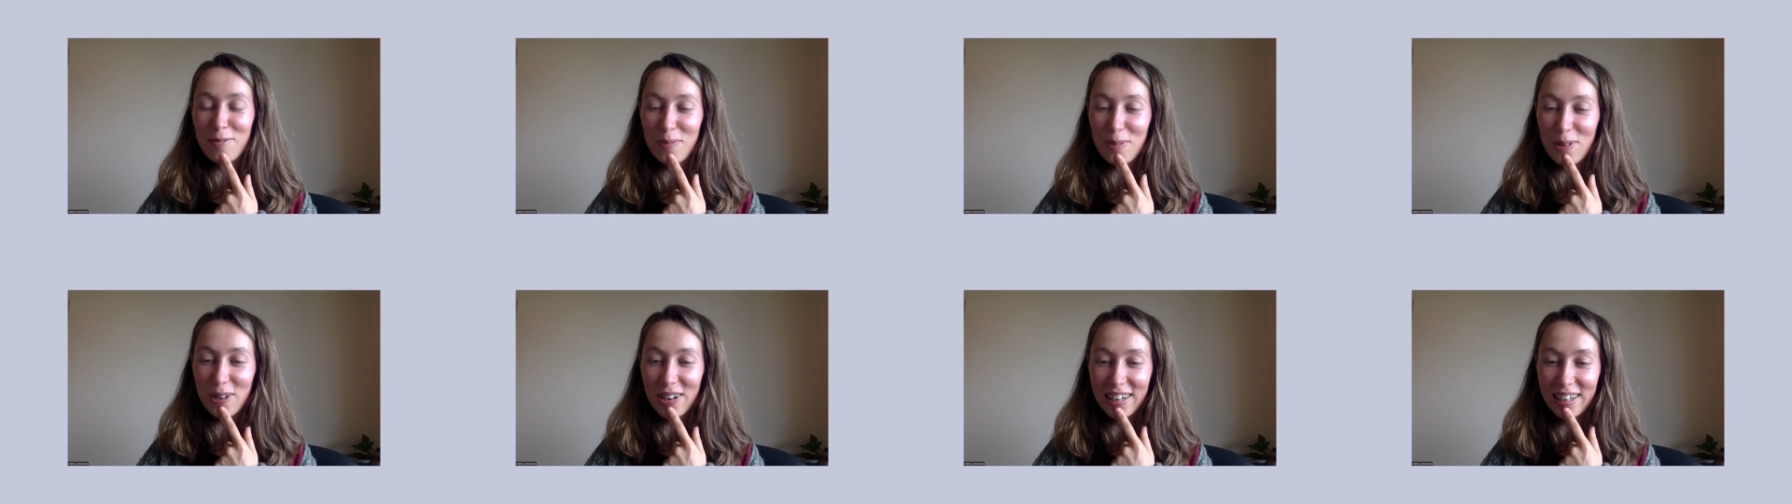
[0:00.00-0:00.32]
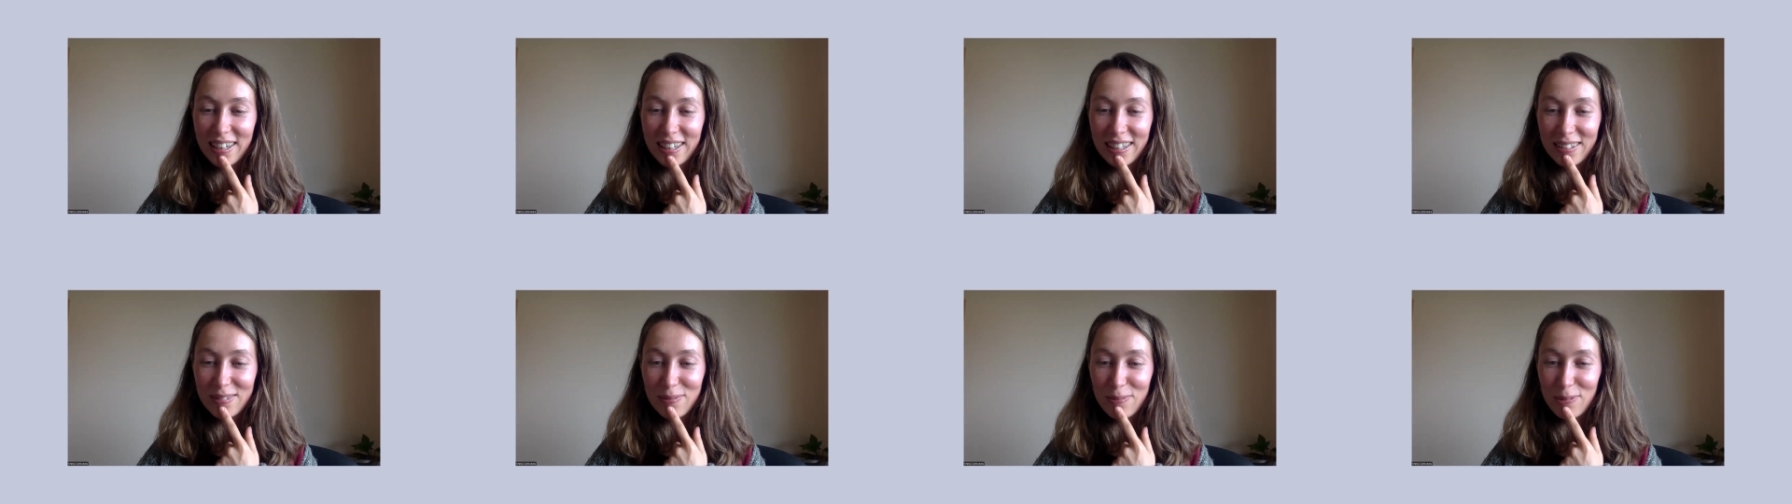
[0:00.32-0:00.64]

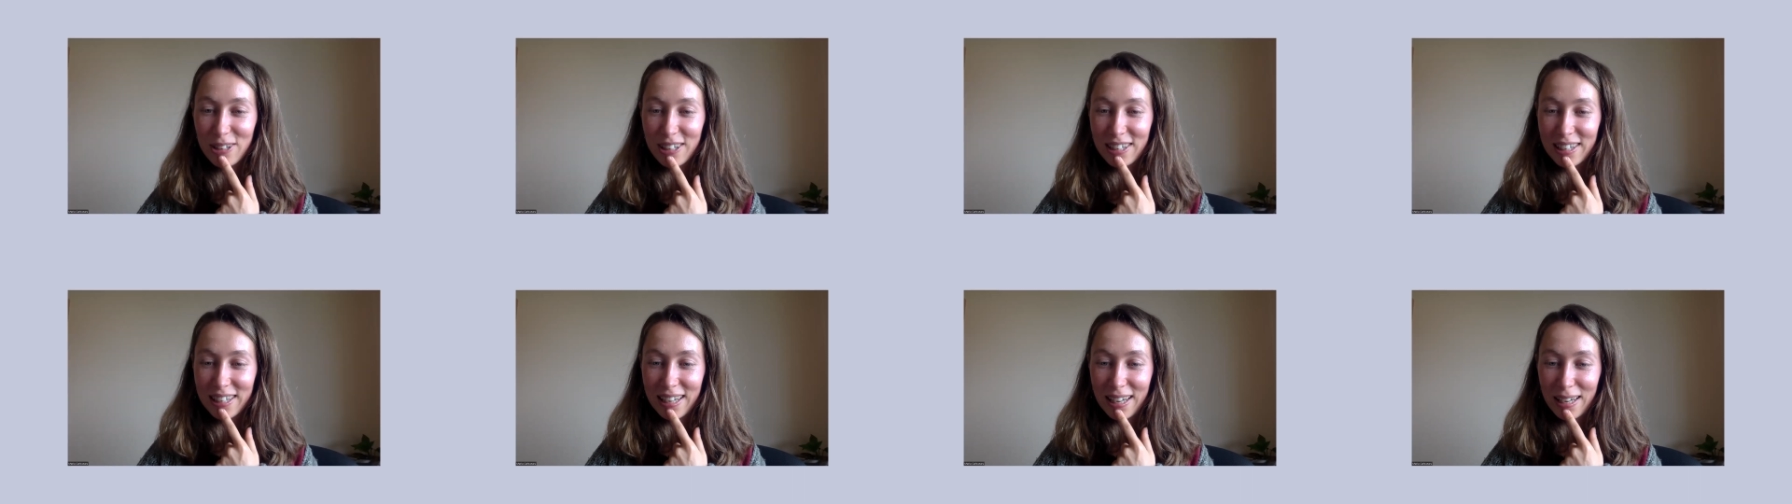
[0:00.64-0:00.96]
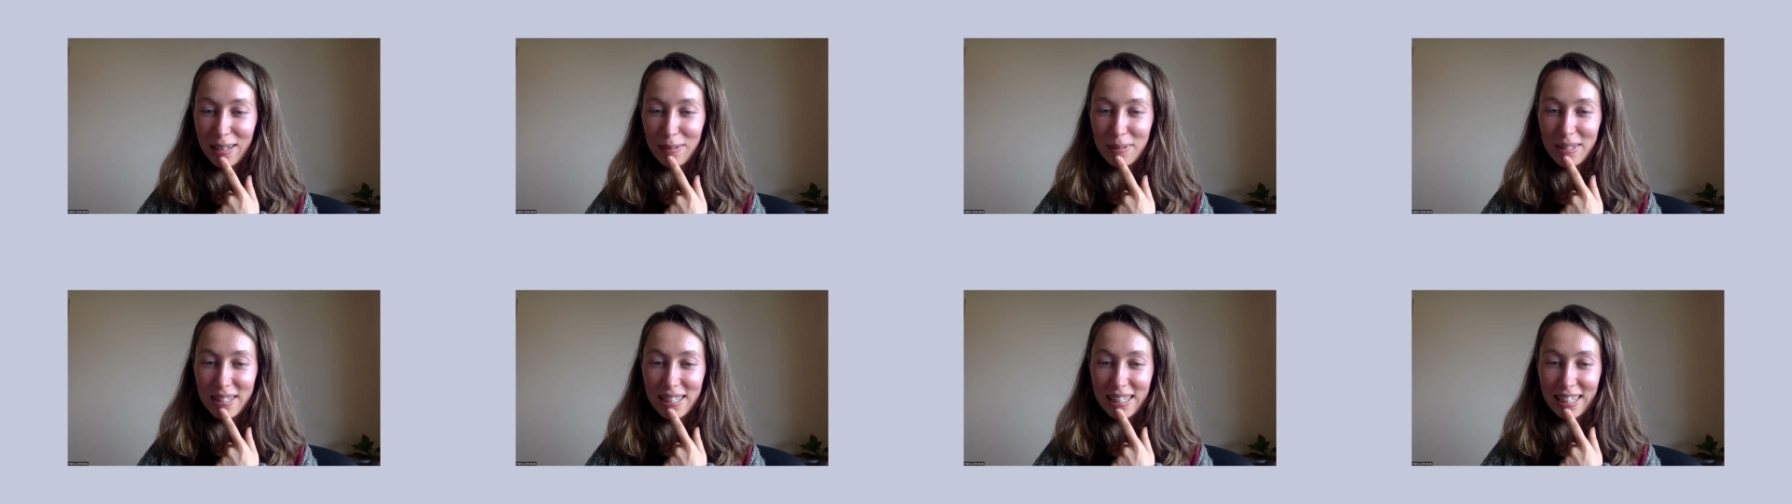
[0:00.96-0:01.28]
more, more
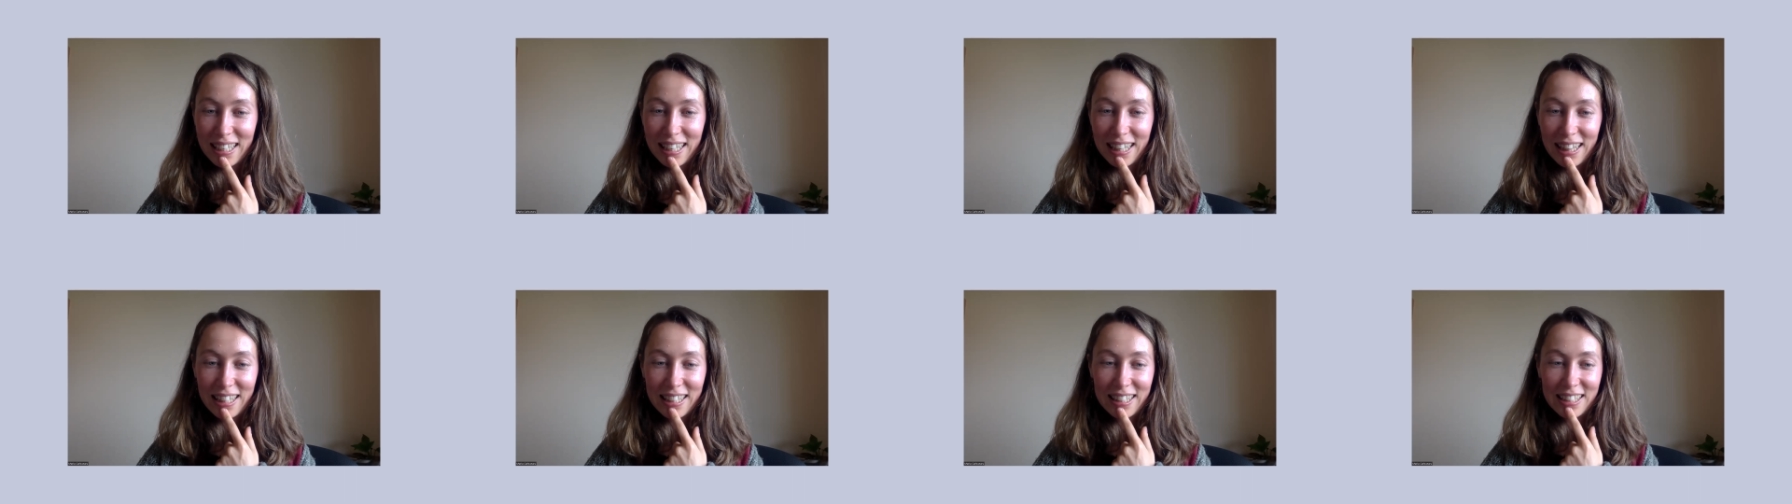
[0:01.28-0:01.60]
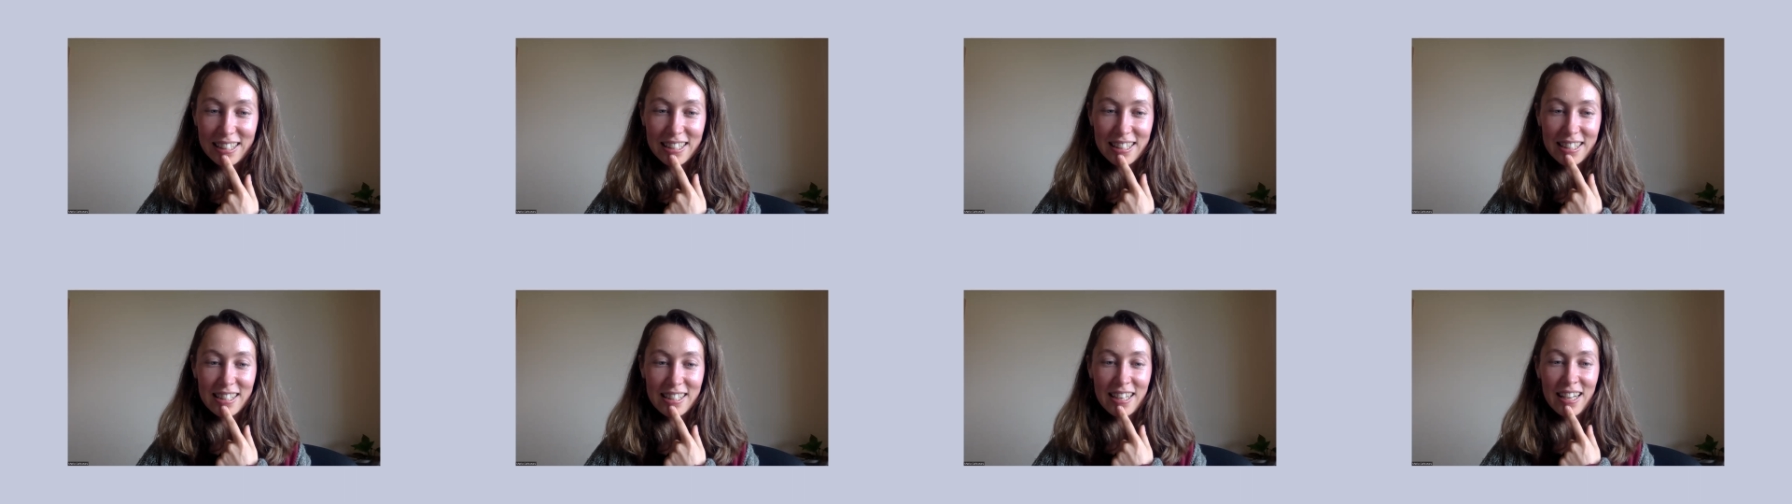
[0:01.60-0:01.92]
games like
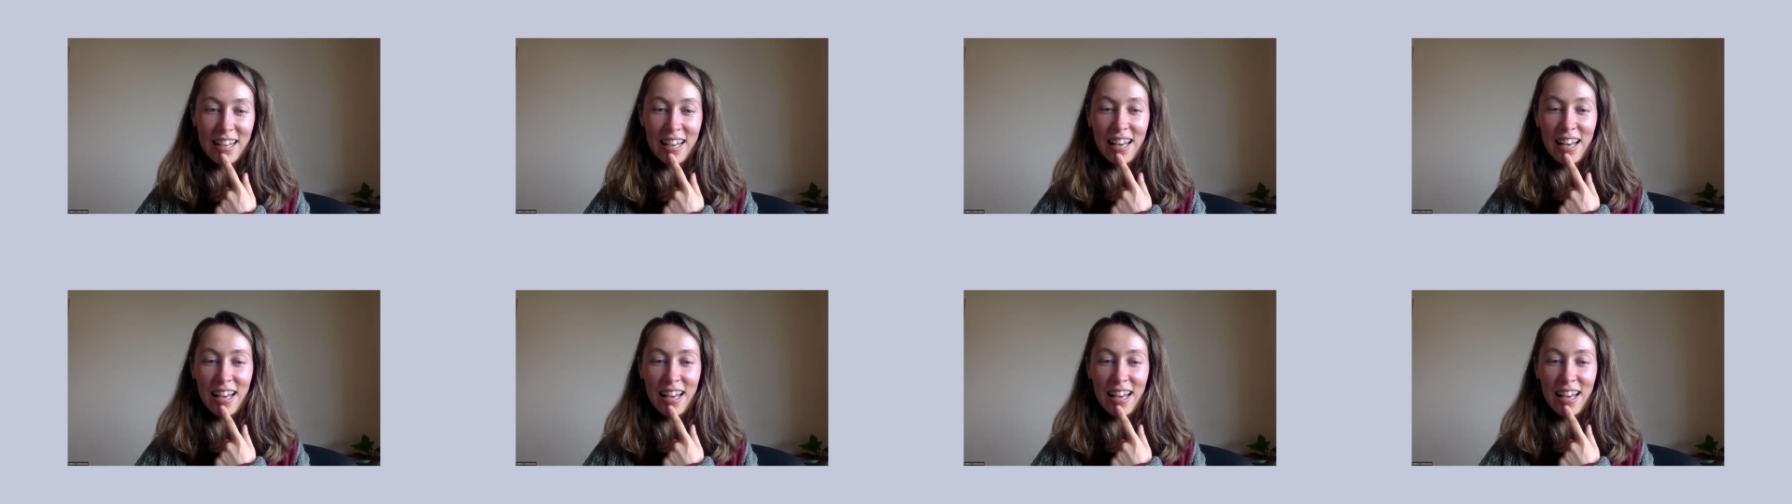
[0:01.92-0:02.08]
this.